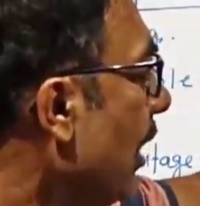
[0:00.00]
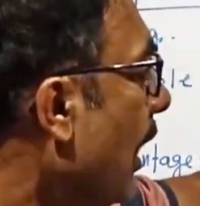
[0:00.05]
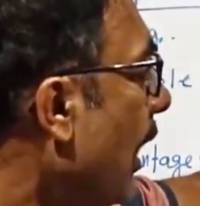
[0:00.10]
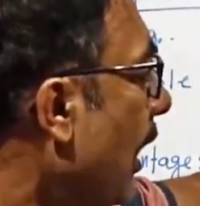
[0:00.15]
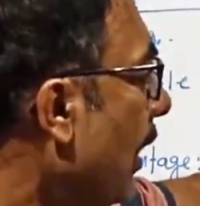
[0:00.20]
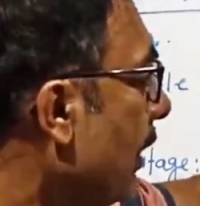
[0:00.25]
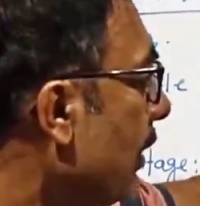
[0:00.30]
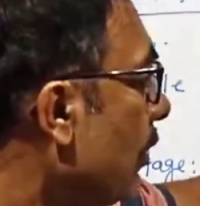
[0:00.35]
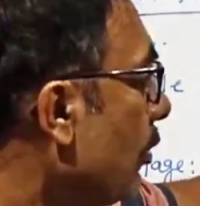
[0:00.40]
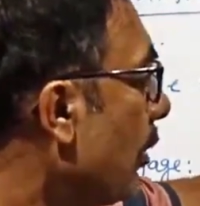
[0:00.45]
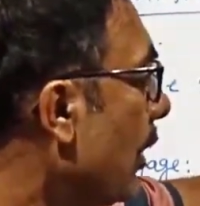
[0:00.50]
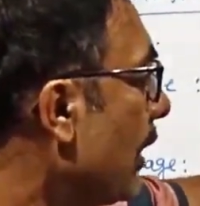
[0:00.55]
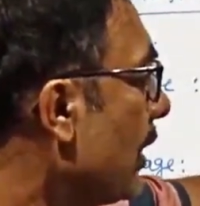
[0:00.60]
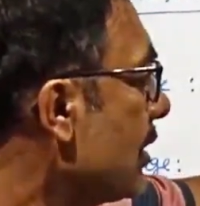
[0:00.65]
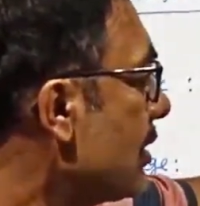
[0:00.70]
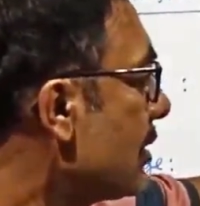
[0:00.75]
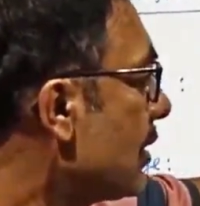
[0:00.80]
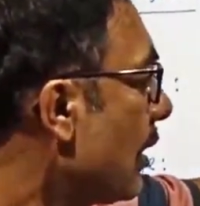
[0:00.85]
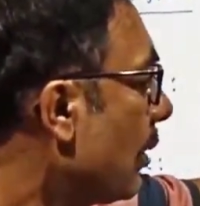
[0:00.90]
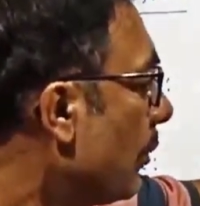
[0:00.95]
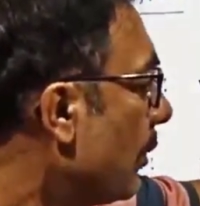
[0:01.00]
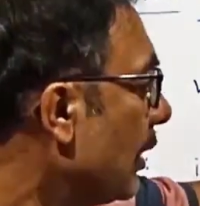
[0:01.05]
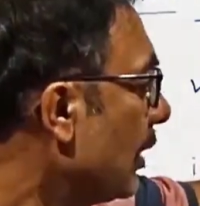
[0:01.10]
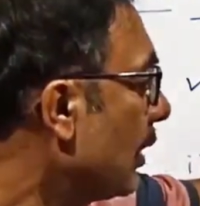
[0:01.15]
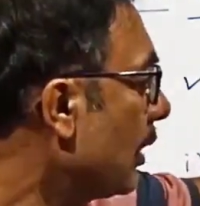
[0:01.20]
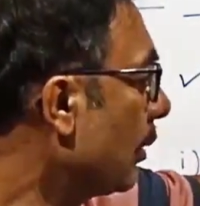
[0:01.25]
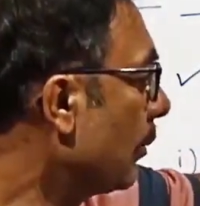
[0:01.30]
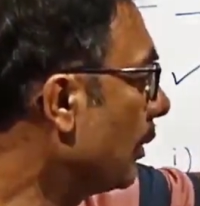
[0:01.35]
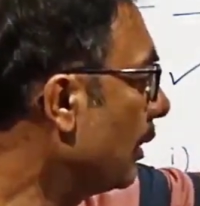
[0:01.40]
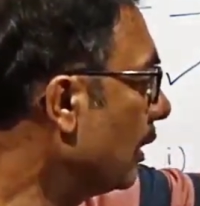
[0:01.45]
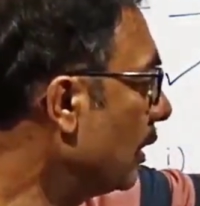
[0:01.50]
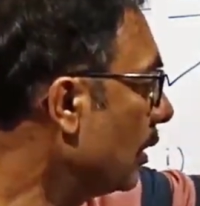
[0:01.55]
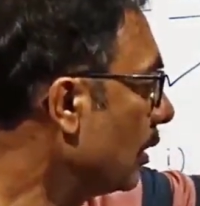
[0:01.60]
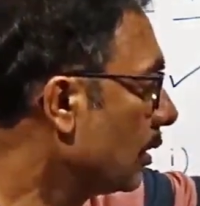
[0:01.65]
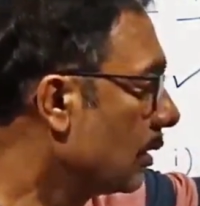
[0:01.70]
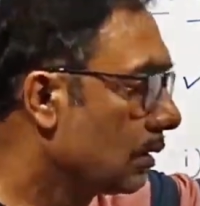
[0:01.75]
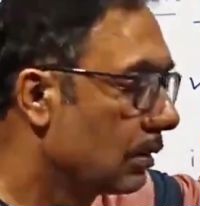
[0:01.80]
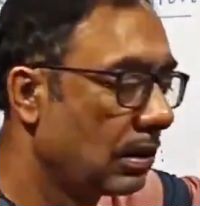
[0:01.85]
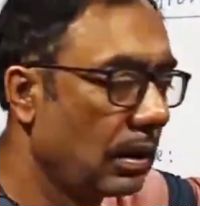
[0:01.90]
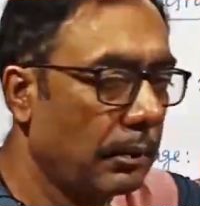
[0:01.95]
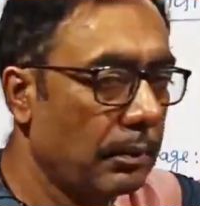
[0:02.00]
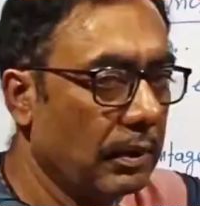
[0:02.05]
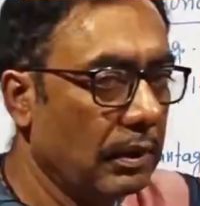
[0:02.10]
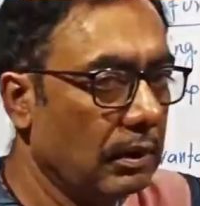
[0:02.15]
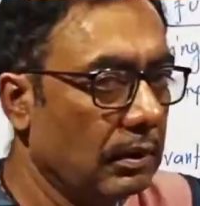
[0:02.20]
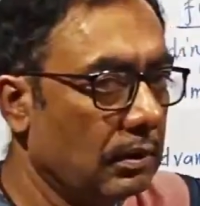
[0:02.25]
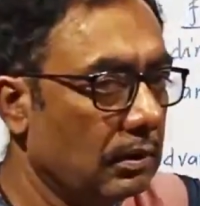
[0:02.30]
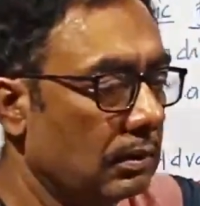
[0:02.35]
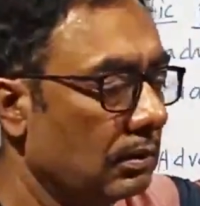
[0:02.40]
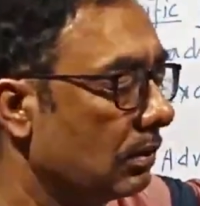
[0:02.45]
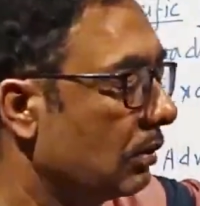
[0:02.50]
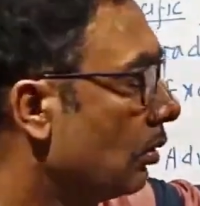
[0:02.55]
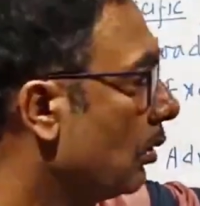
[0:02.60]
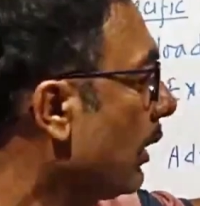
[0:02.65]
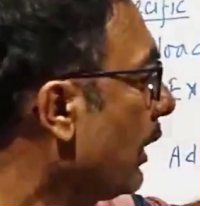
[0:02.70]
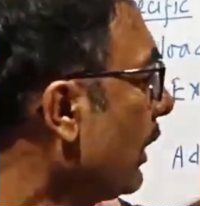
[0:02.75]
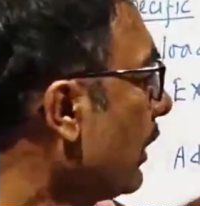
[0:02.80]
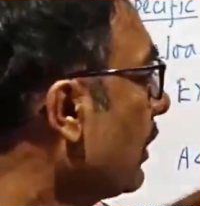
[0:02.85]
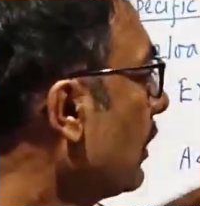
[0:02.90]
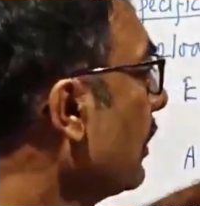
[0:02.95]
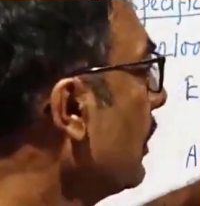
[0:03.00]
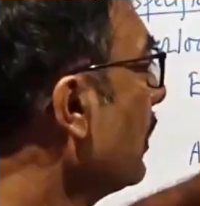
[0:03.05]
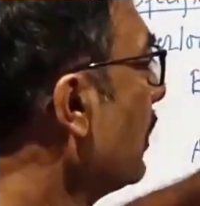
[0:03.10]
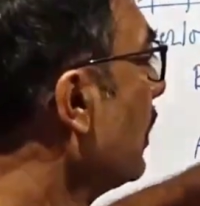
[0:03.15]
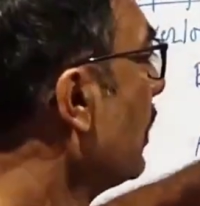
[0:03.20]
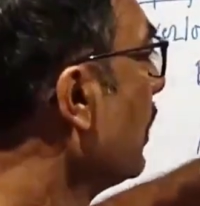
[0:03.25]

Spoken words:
another one is double. Okay.